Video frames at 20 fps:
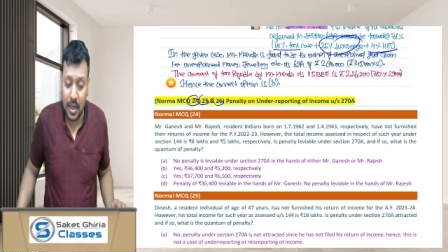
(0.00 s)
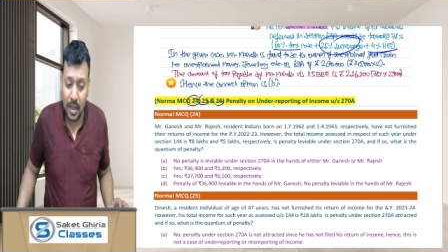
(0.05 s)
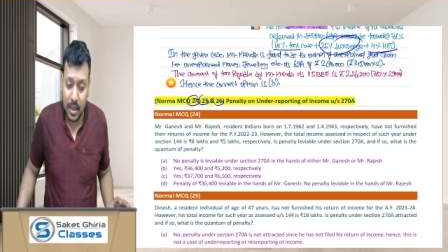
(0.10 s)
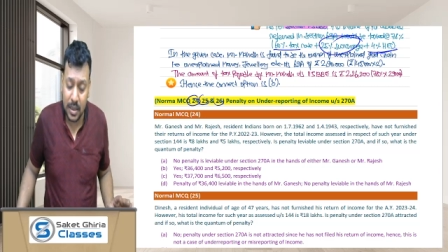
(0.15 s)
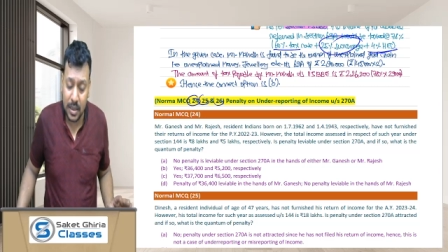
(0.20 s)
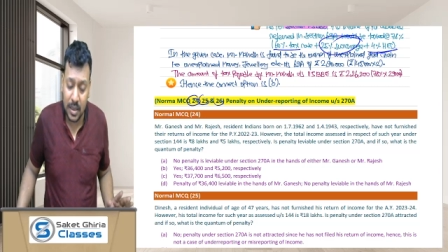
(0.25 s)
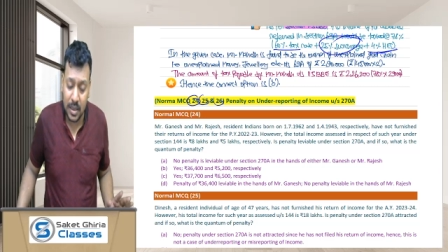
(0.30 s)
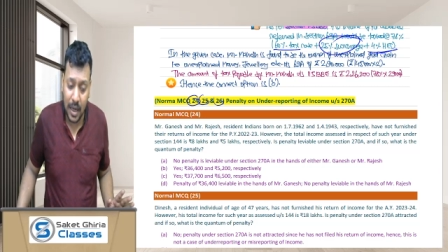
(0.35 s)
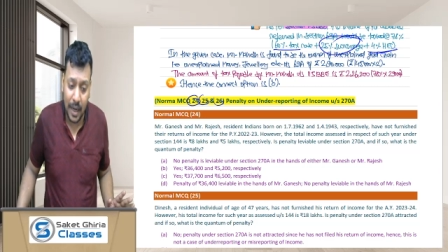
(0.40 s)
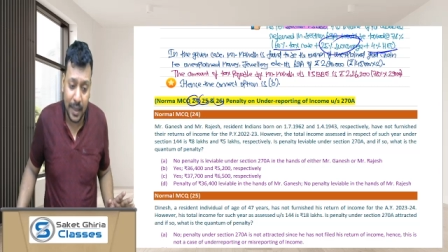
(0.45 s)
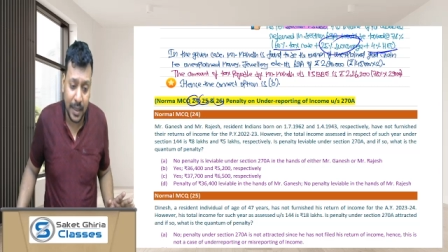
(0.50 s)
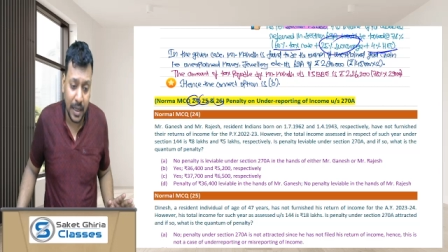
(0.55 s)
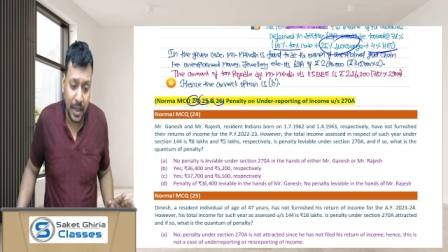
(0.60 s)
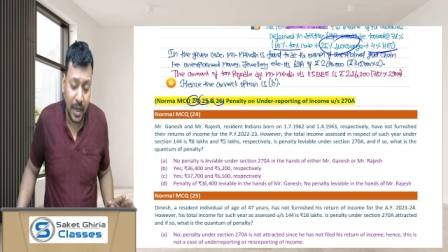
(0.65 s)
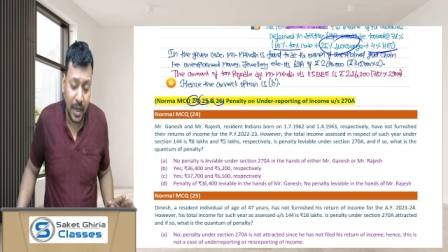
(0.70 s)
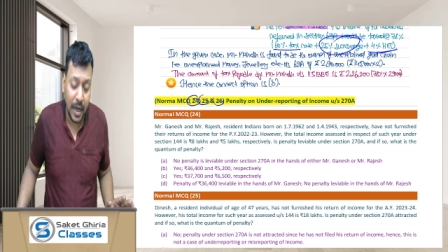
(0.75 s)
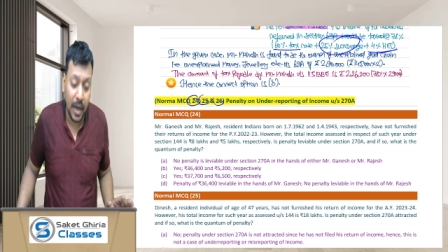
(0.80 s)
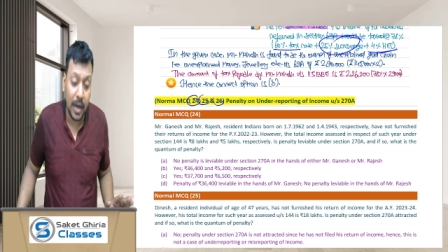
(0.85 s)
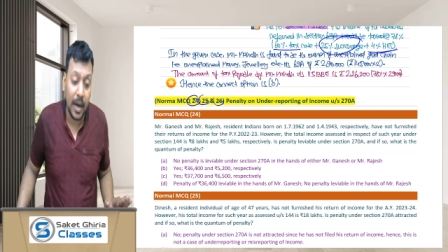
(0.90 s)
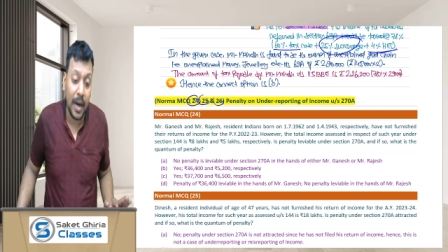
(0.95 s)
his
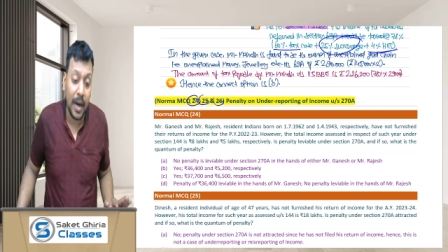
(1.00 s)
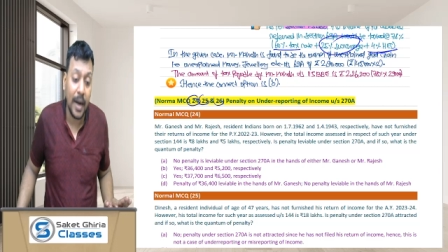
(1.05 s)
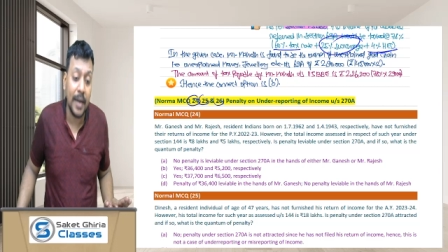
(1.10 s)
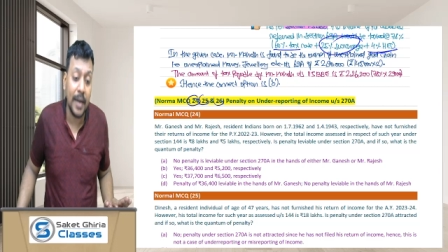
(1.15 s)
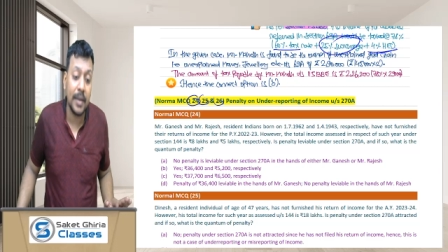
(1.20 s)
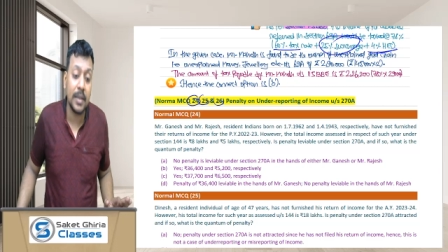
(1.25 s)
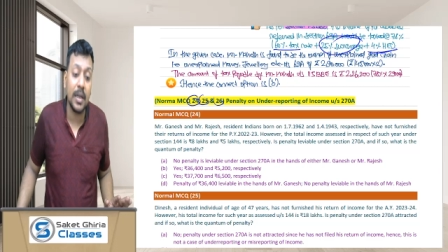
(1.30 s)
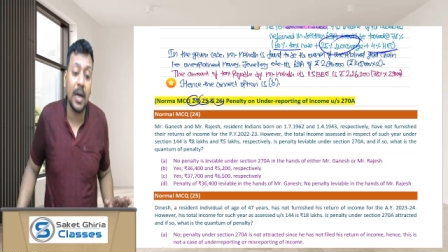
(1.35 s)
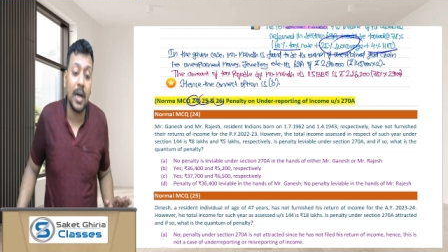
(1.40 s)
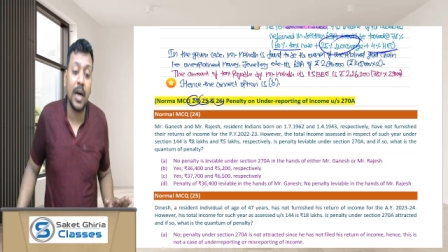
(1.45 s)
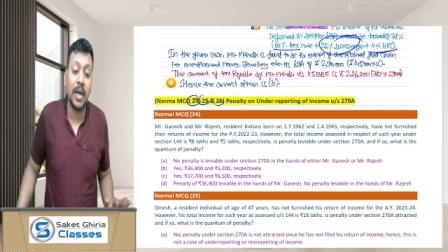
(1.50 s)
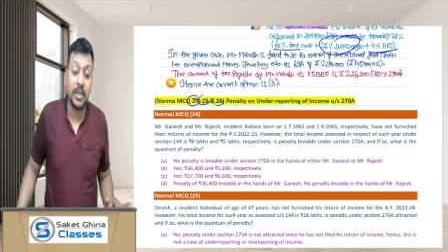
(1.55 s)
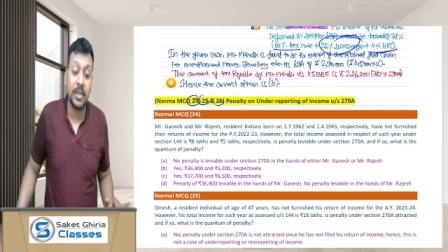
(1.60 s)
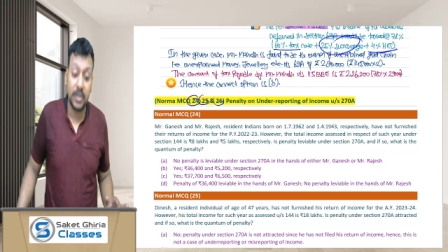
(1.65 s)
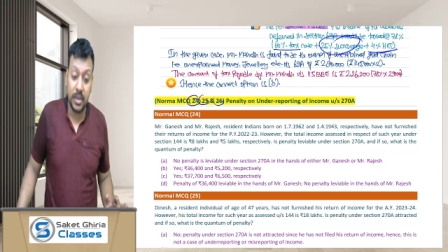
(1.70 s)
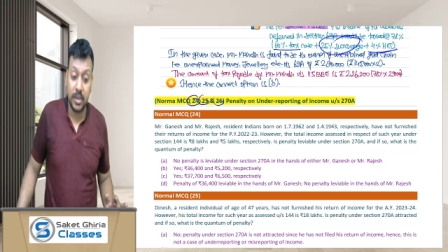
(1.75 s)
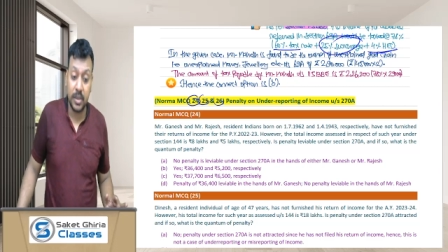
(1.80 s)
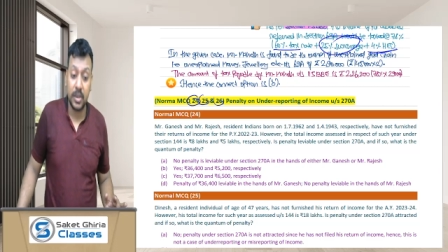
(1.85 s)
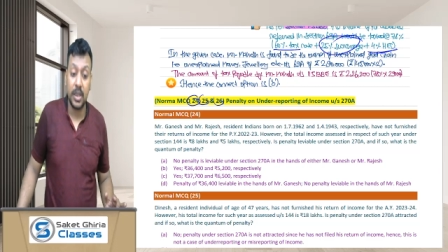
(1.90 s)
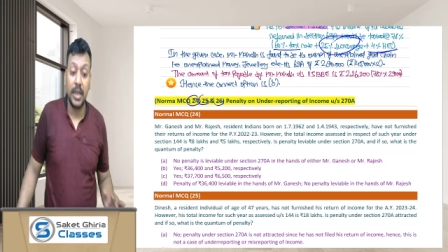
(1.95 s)
ITR and the
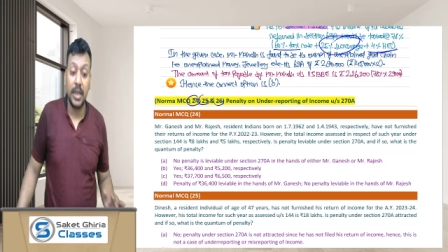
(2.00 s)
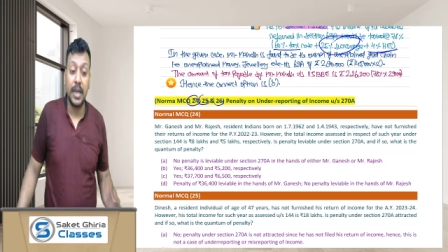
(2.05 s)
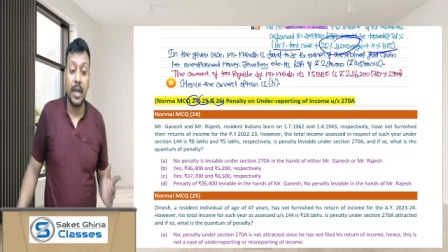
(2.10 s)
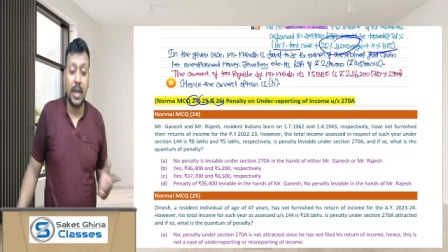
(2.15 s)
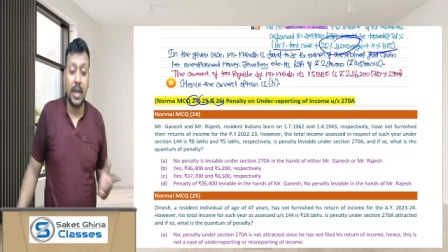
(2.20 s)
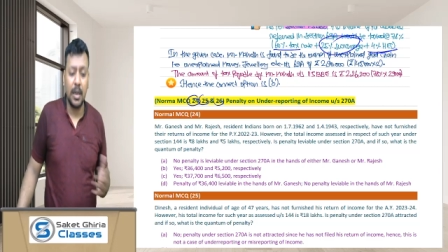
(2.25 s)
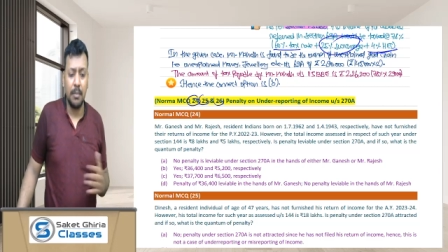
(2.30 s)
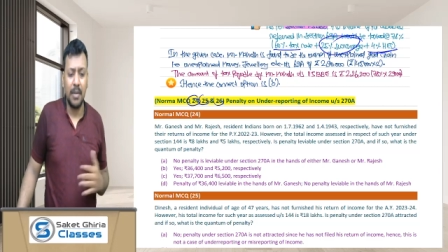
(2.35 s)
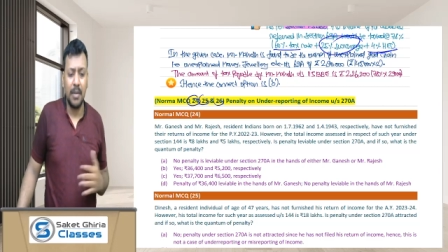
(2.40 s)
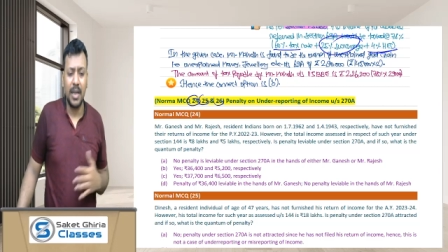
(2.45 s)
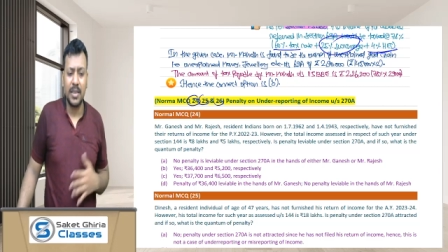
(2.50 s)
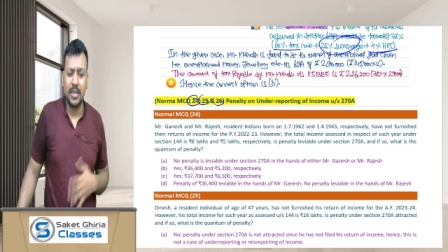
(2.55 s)
assessed income,